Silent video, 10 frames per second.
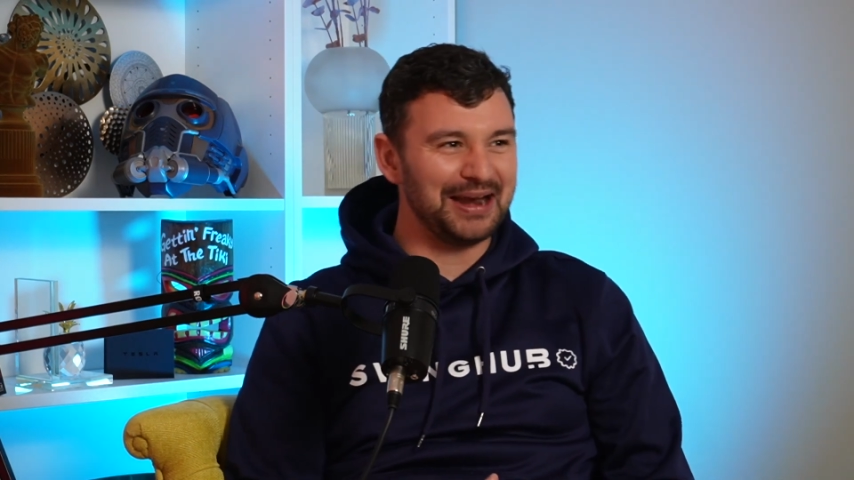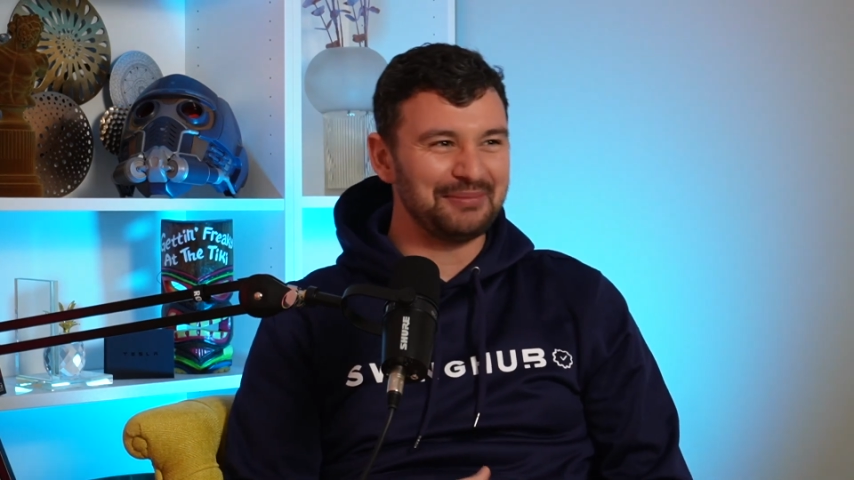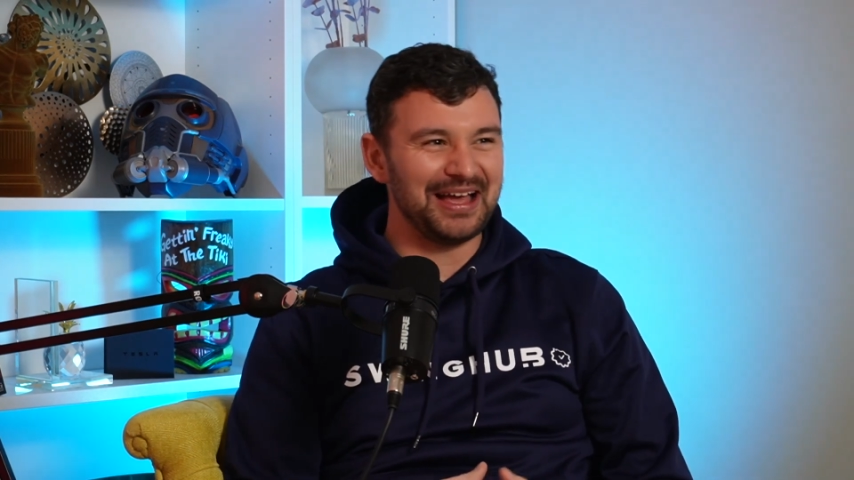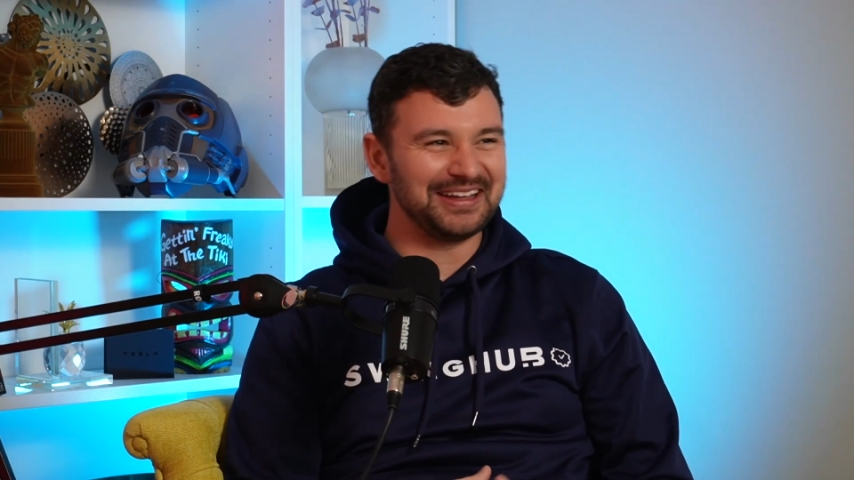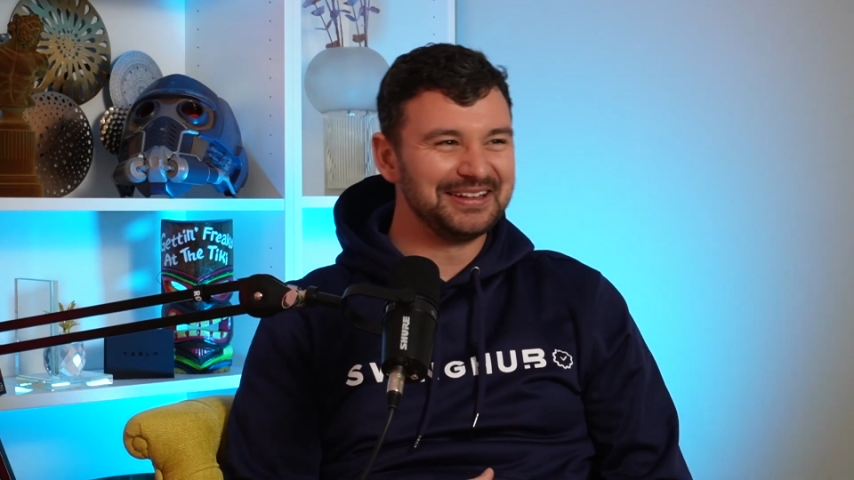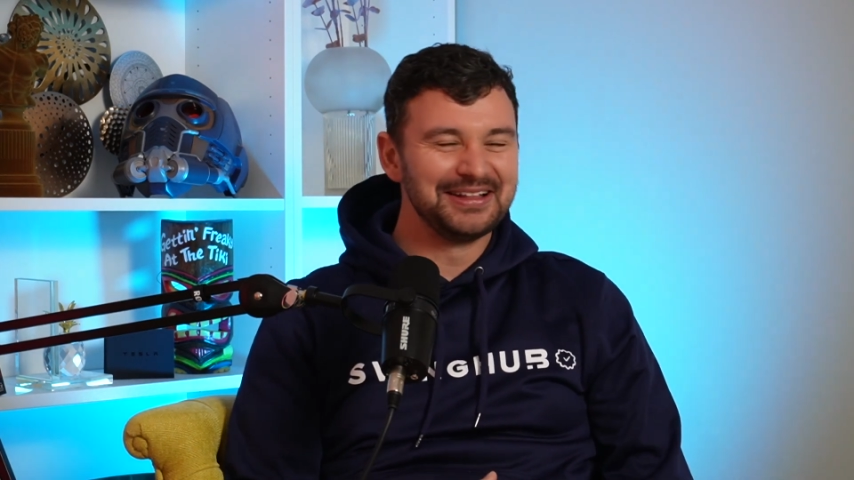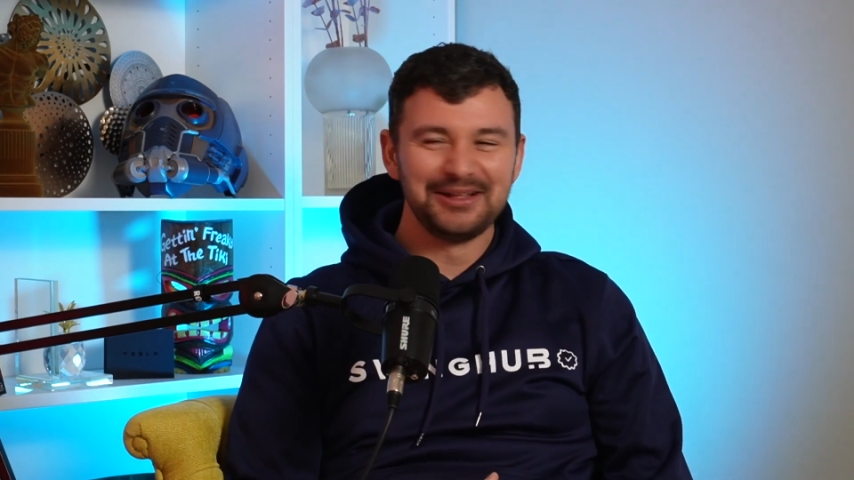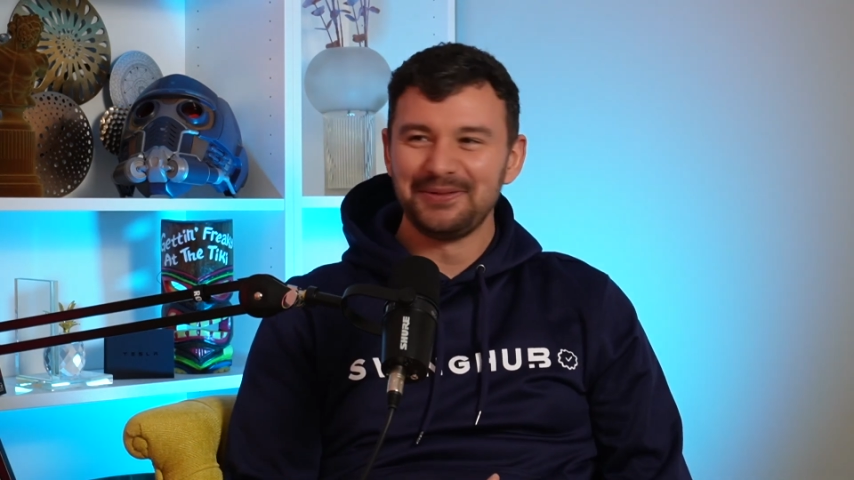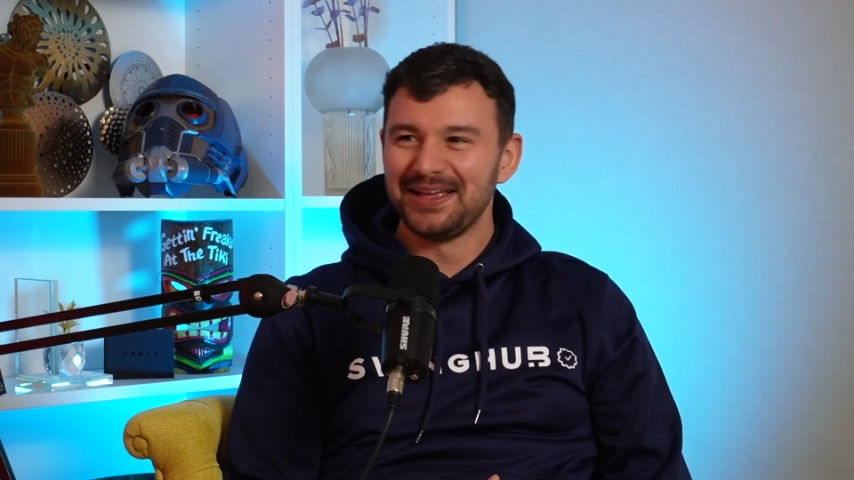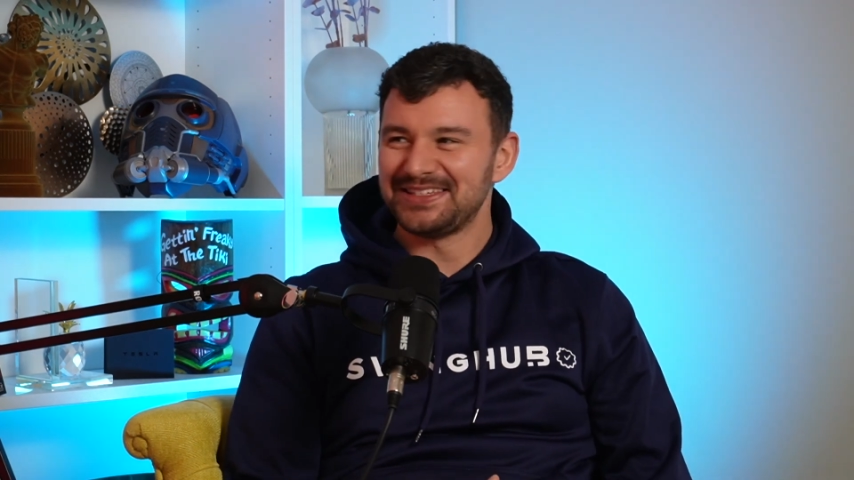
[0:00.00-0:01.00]
And I'm like,
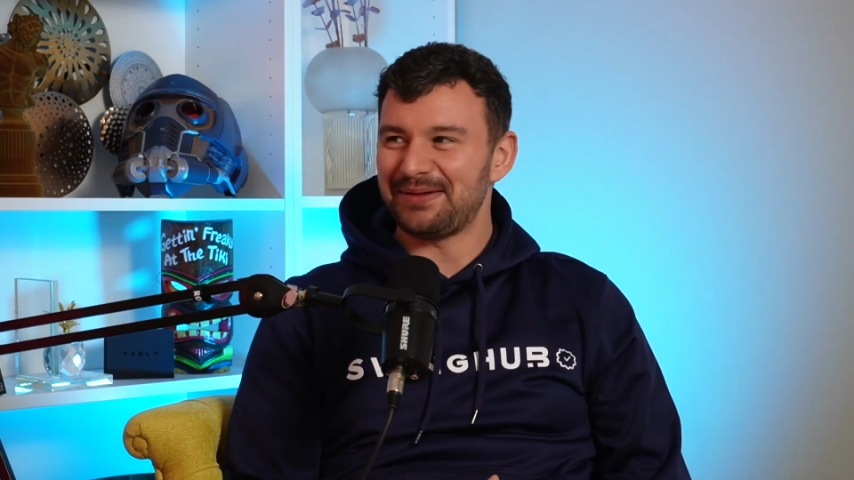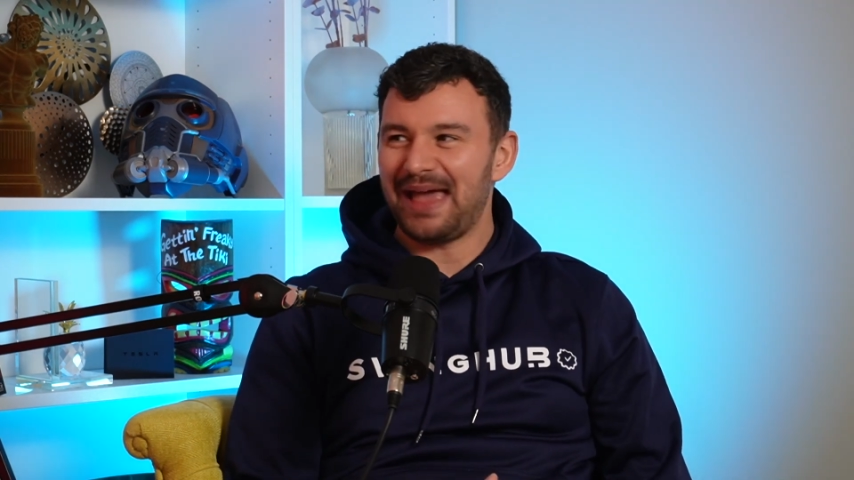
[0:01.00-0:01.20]
so